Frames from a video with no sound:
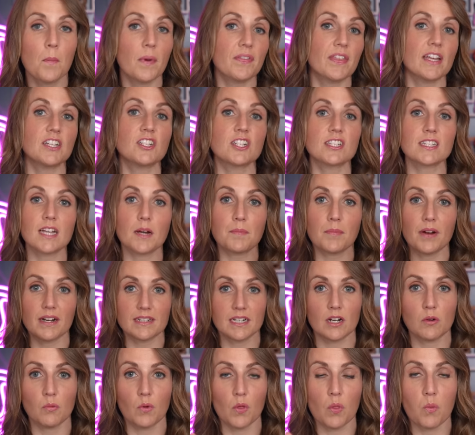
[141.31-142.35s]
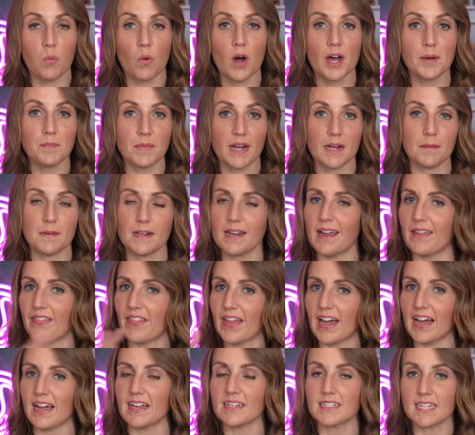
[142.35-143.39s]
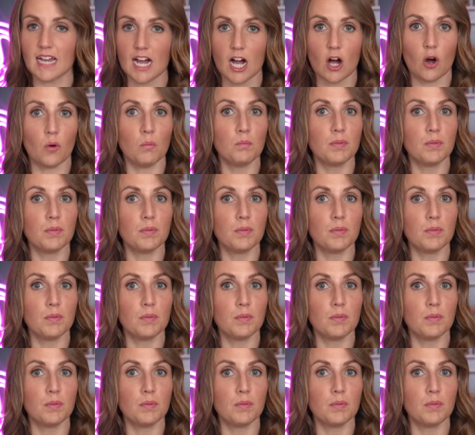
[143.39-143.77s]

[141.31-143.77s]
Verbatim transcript: but they just got pregnant with one baby, and that is how